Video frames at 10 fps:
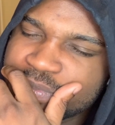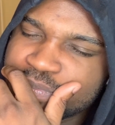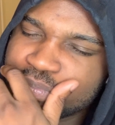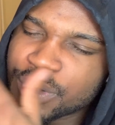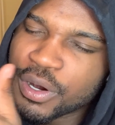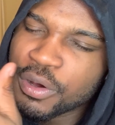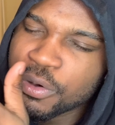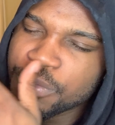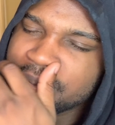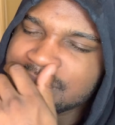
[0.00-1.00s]

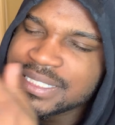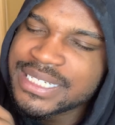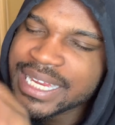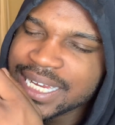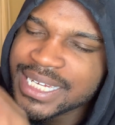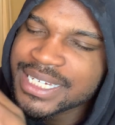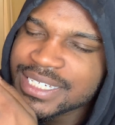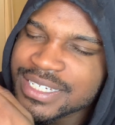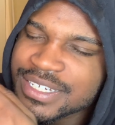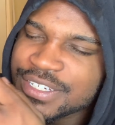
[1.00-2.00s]
Bro pretended
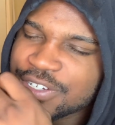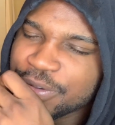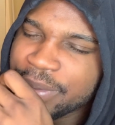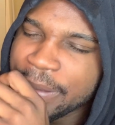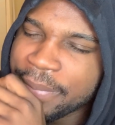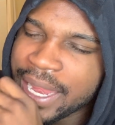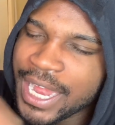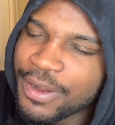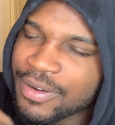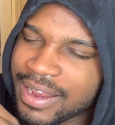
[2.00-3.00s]
to be
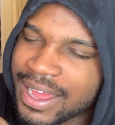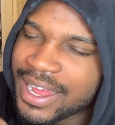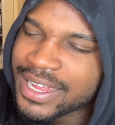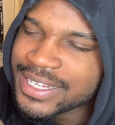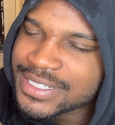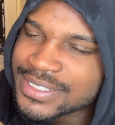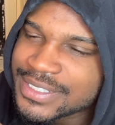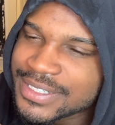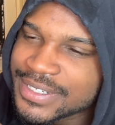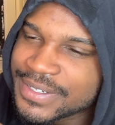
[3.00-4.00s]
paralyzed
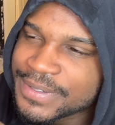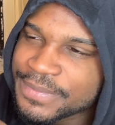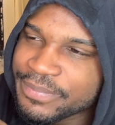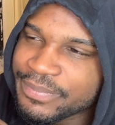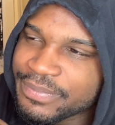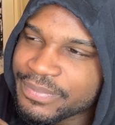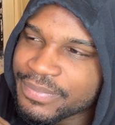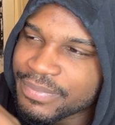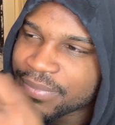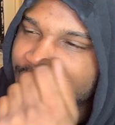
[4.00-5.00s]

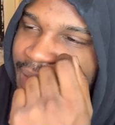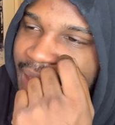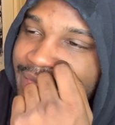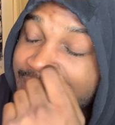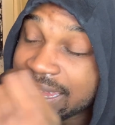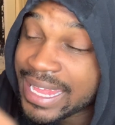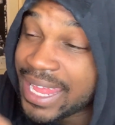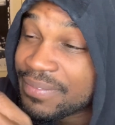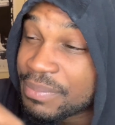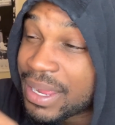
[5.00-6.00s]
and they
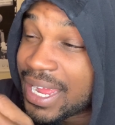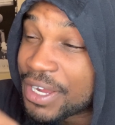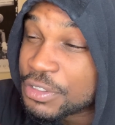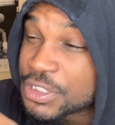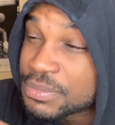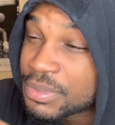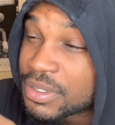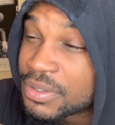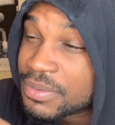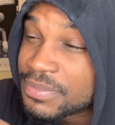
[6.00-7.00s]
gave him a house,
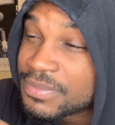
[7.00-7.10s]
bro.